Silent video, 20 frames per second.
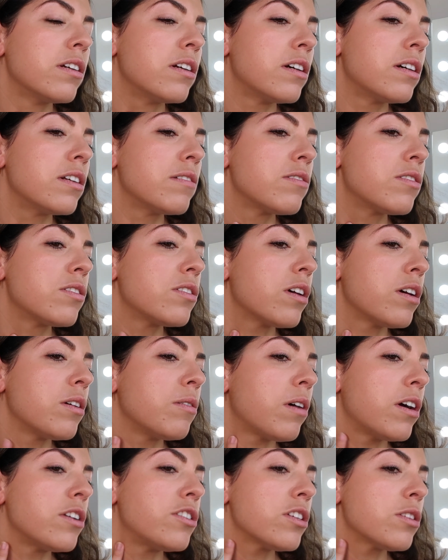And
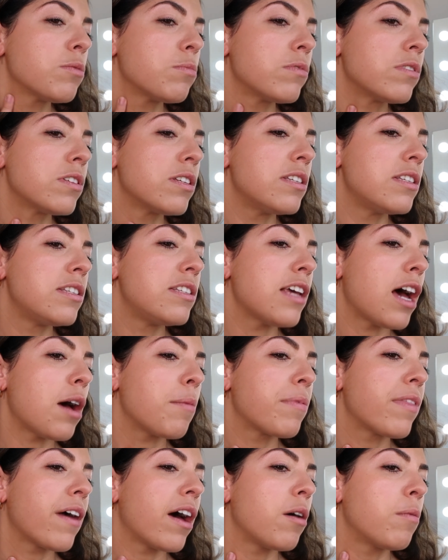so I just want to
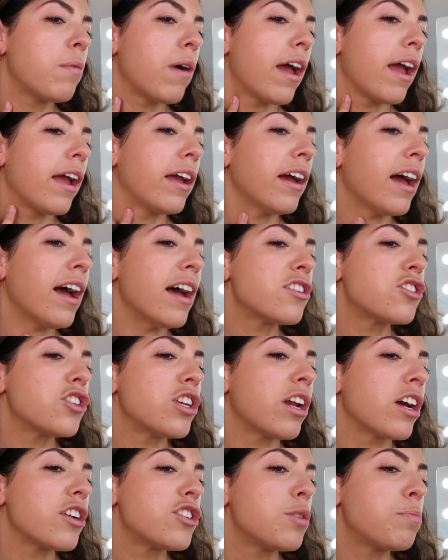zap that away.
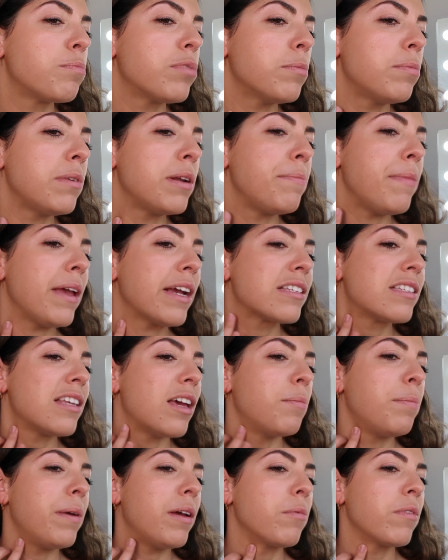Actually, I should probably mix
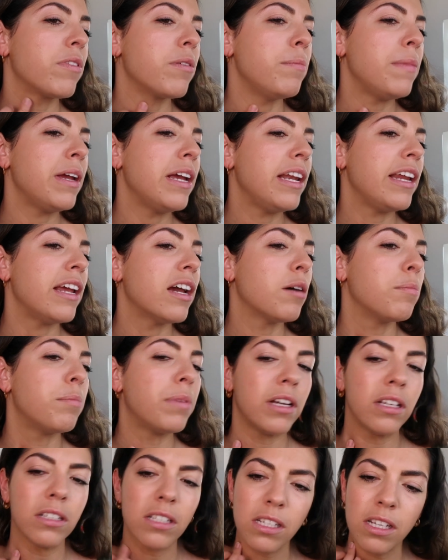it a bit with Amelia,
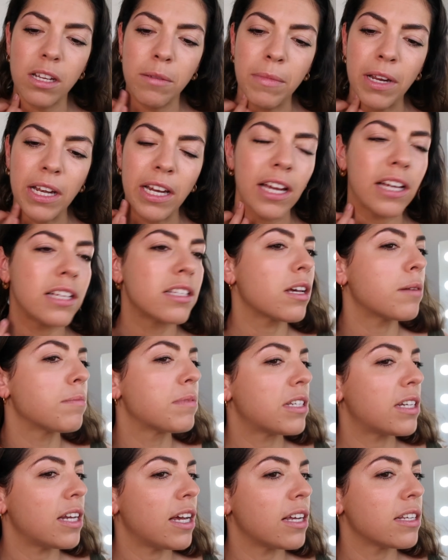but Amelia is
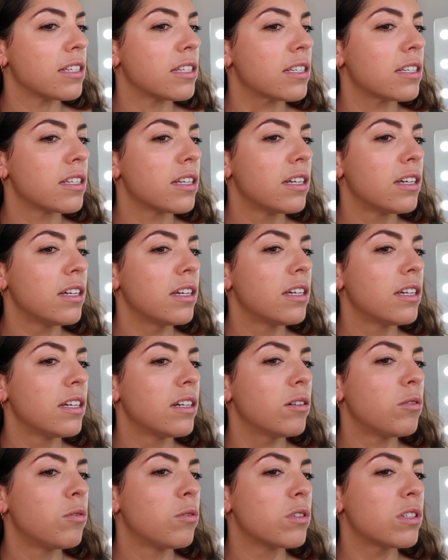upstairs.
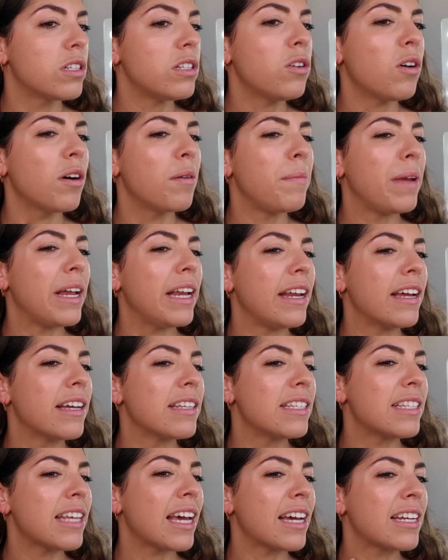Or is not Amelia,
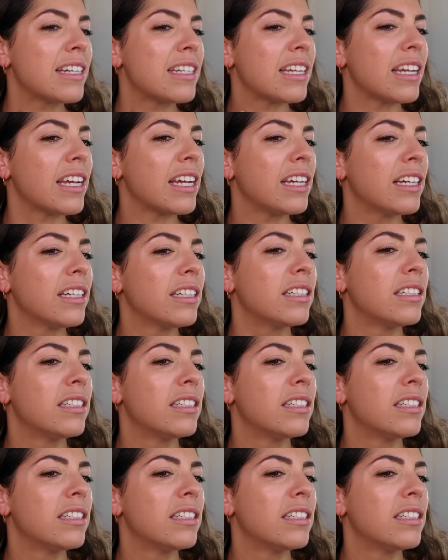Zandy.